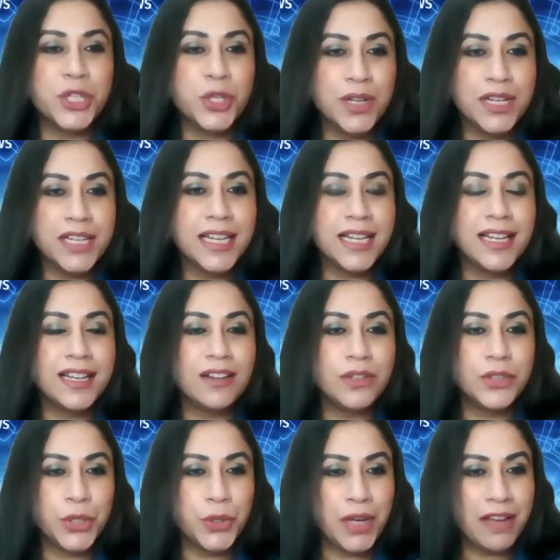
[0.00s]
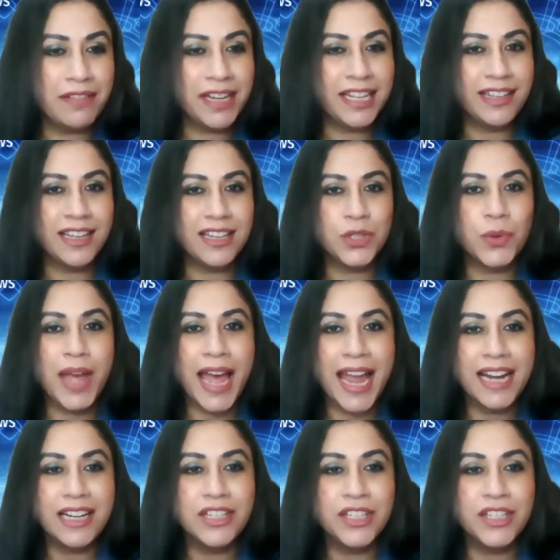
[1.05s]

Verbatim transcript: Julia, do you have anything to add